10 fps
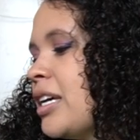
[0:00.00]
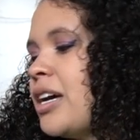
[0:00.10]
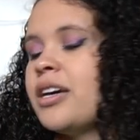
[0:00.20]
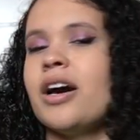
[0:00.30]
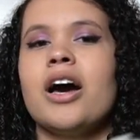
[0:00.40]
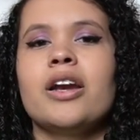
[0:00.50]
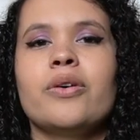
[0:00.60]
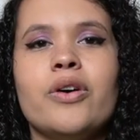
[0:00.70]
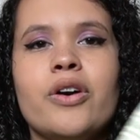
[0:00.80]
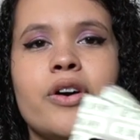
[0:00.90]
thing I
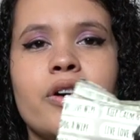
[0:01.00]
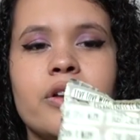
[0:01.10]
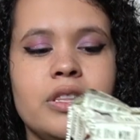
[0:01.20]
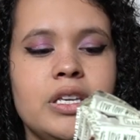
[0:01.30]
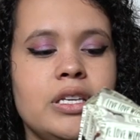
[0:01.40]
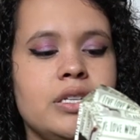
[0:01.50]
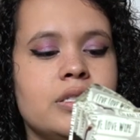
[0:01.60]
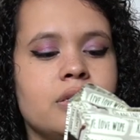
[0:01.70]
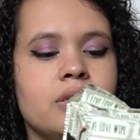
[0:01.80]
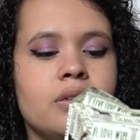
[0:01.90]
got are
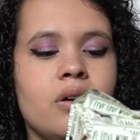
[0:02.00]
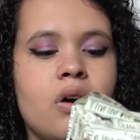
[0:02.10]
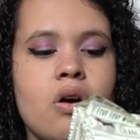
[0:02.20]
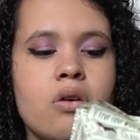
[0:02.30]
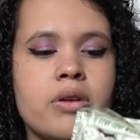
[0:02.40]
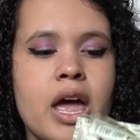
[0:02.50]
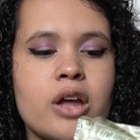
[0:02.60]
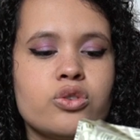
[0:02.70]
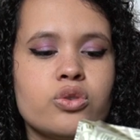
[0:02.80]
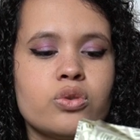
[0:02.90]
these all
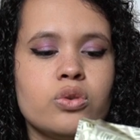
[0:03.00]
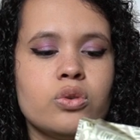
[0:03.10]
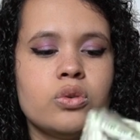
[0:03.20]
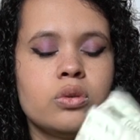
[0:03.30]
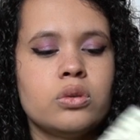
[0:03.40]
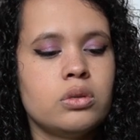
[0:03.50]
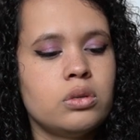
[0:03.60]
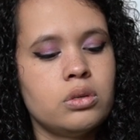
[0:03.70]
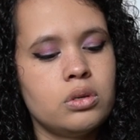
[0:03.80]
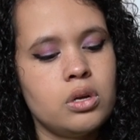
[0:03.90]
natural
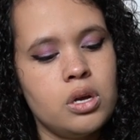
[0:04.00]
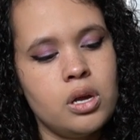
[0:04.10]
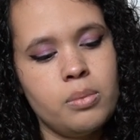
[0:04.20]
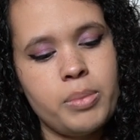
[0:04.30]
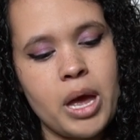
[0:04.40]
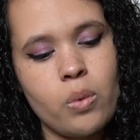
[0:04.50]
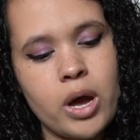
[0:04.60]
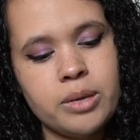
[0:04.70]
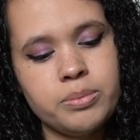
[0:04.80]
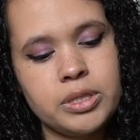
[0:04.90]
pet
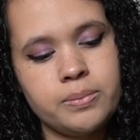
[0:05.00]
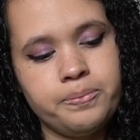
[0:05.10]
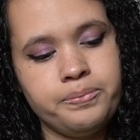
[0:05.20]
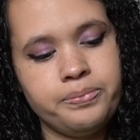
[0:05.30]
wipes.